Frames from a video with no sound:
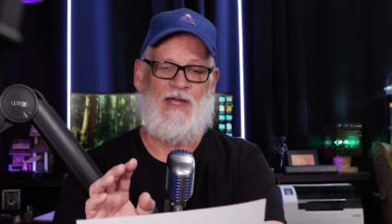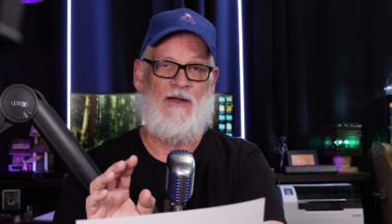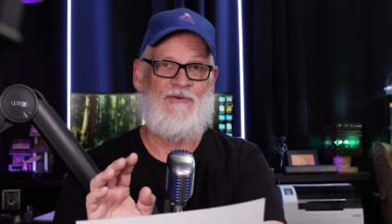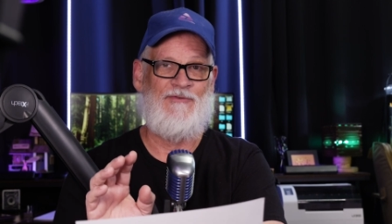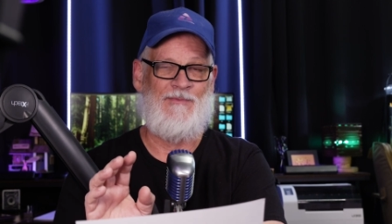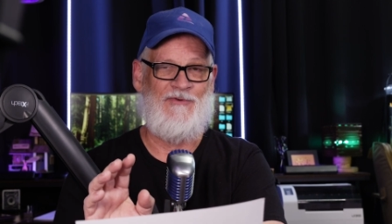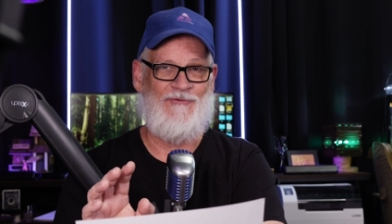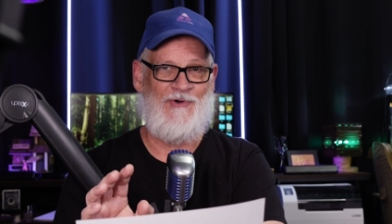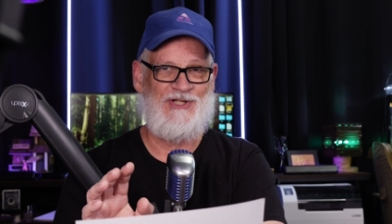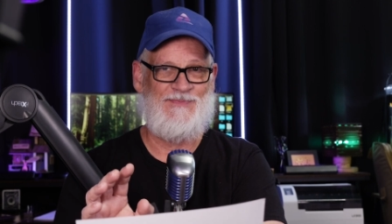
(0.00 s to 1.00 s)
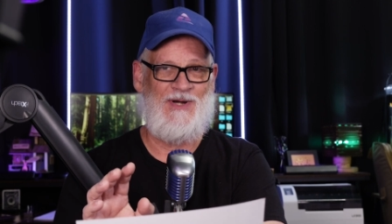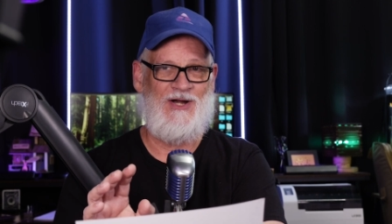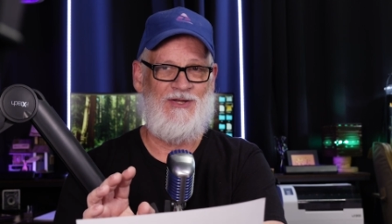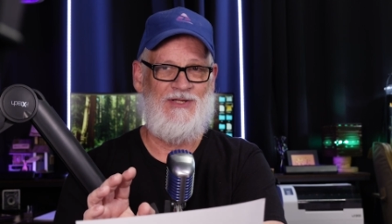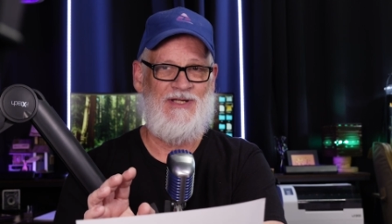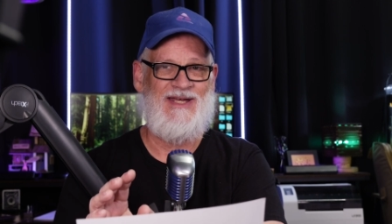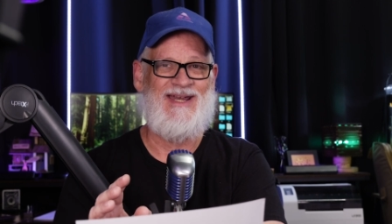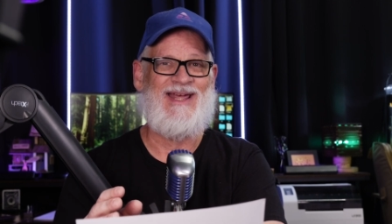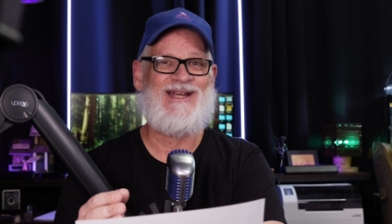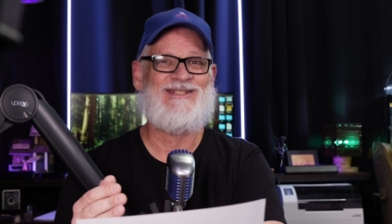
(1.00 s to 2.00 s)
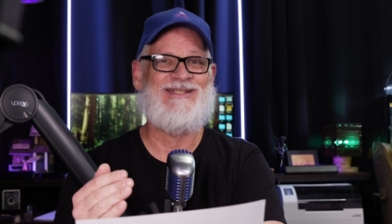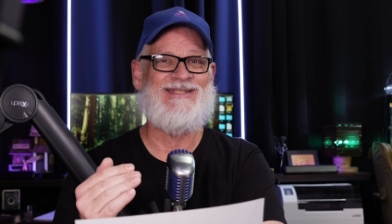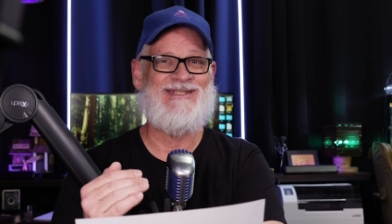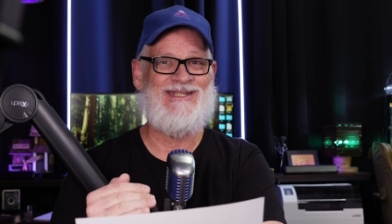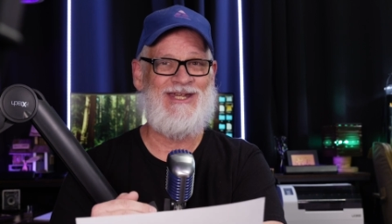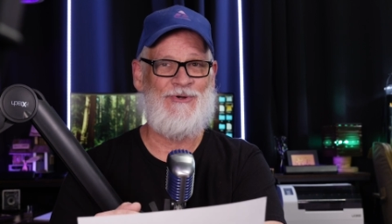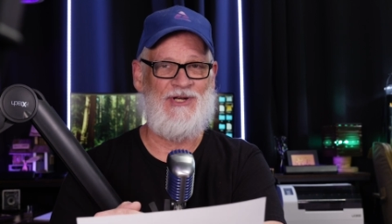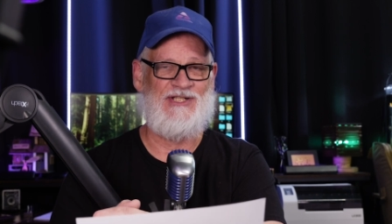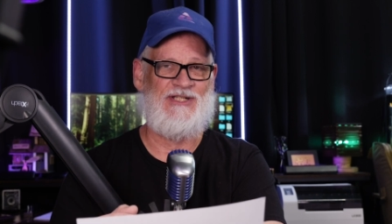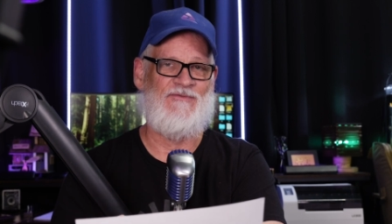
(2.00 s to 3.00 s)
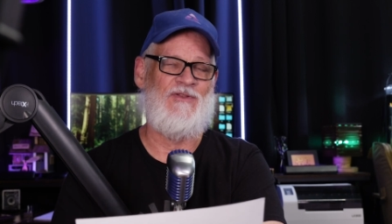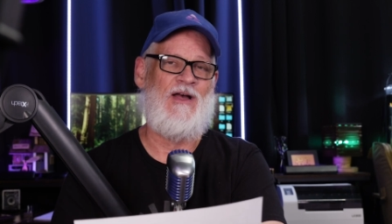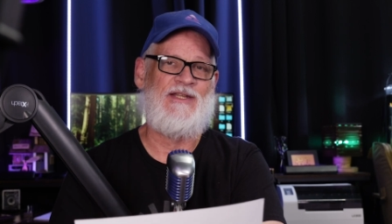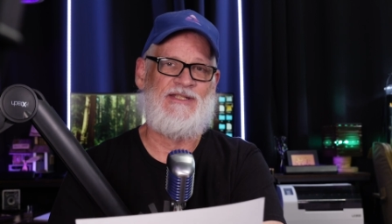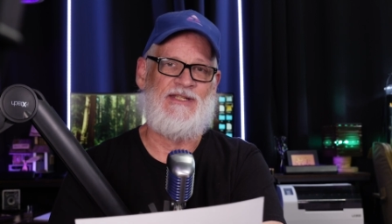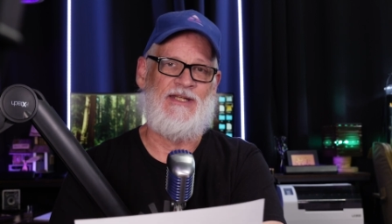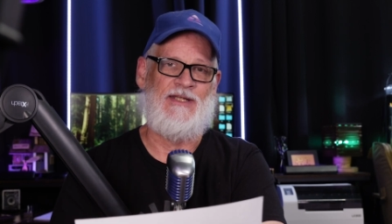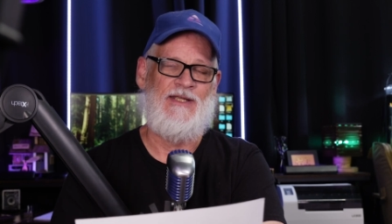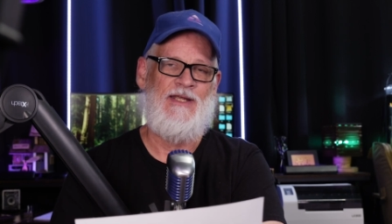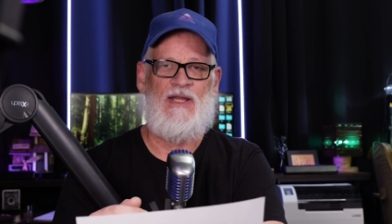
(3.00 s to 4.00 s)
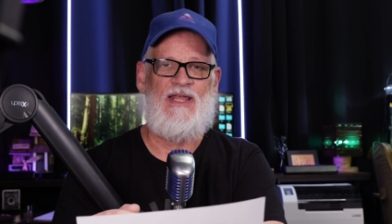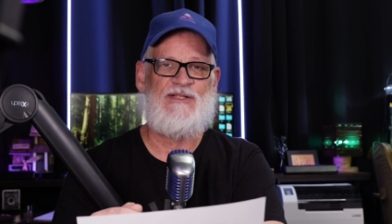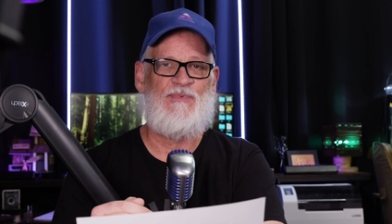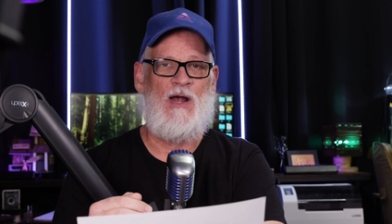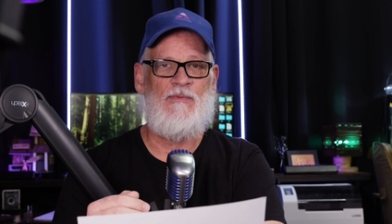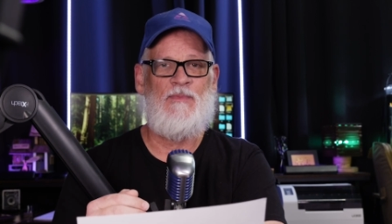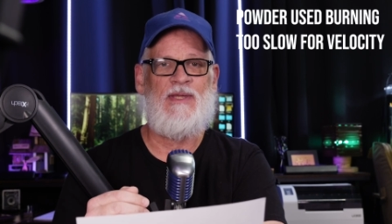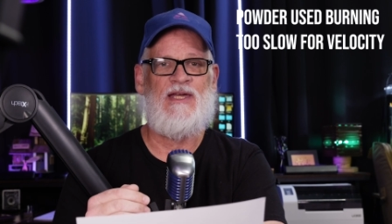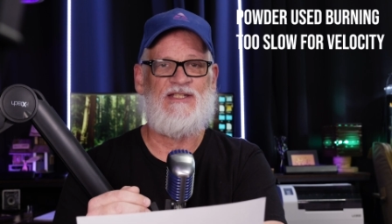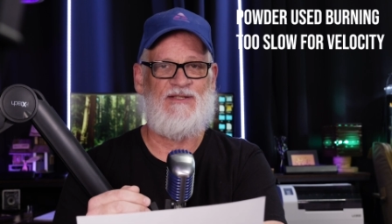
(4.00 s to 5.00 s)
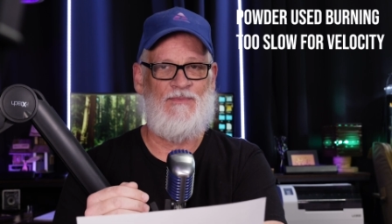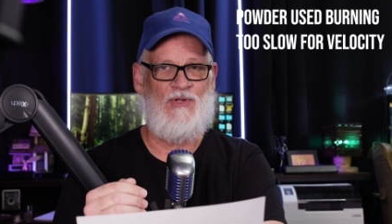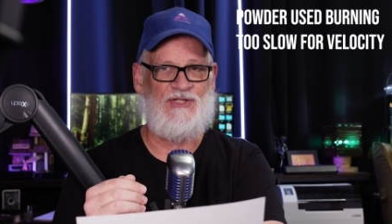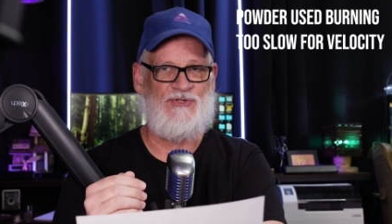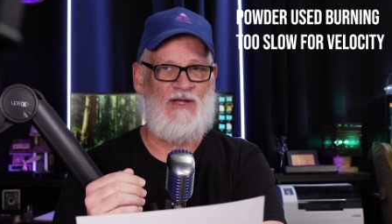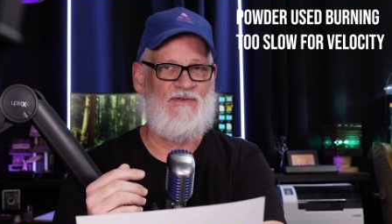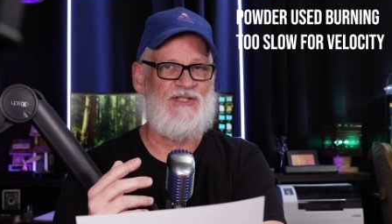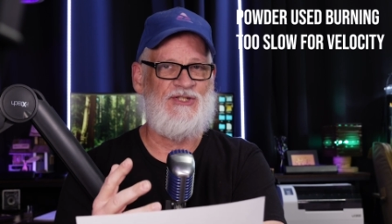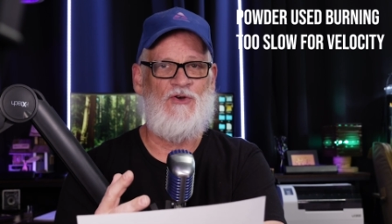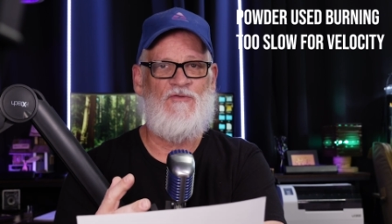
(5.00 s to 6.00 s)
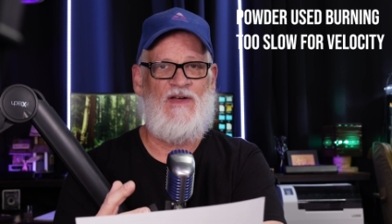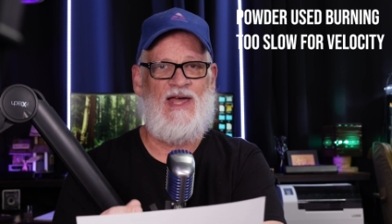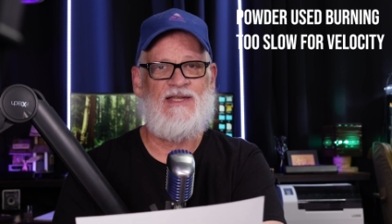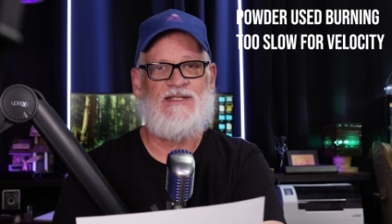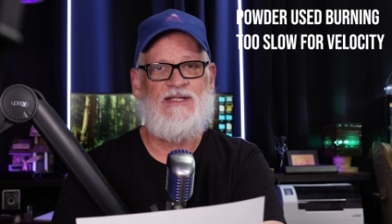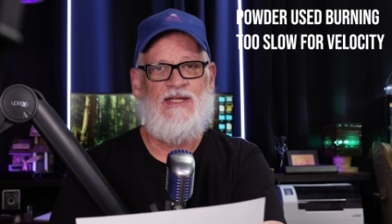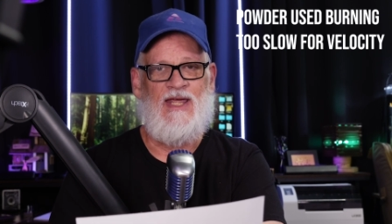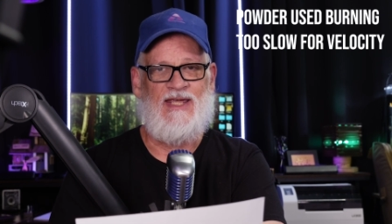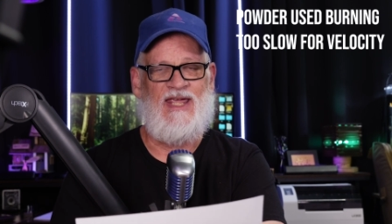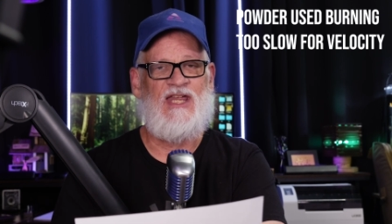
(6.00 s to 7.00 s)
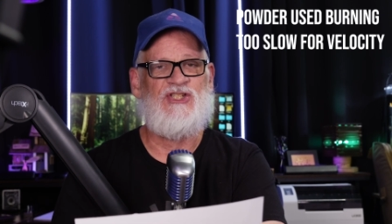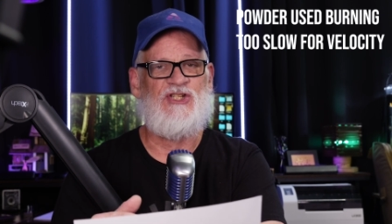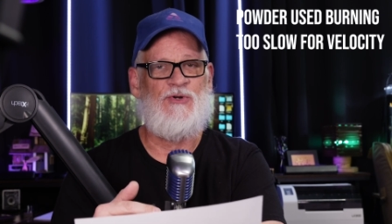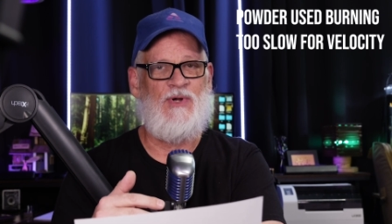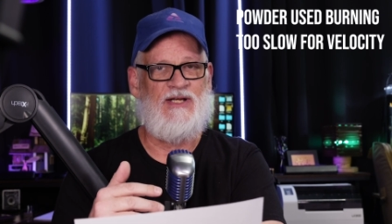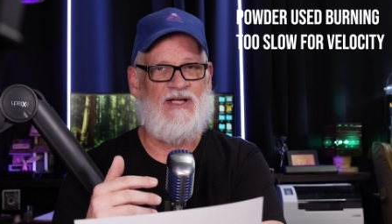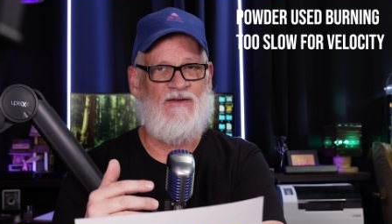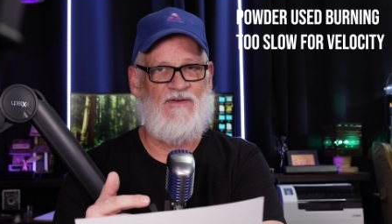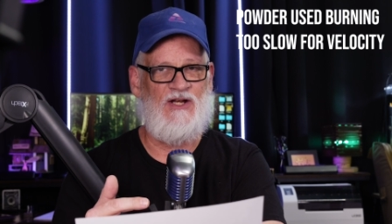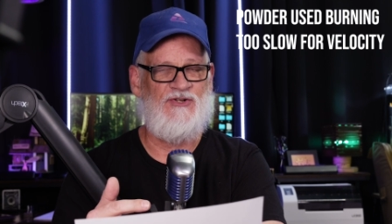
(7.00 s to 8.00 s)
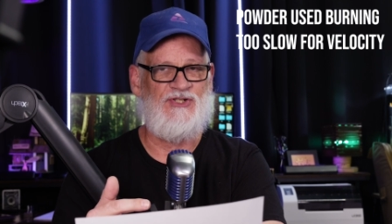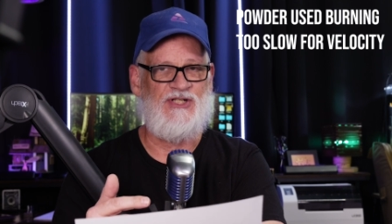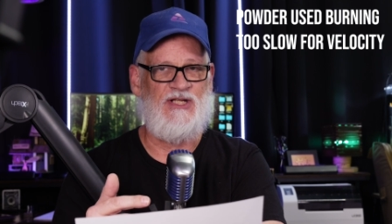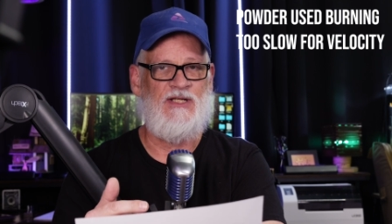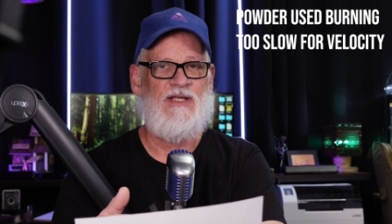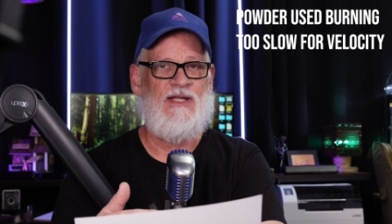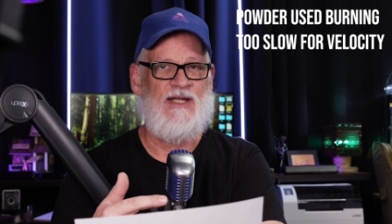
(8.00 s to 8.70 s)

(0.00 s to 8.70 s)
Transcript: However, from a 4-inch barrel, it actually decreased in velocity. And that's probably because the bullet's traveling so fast, it can't generate enough energy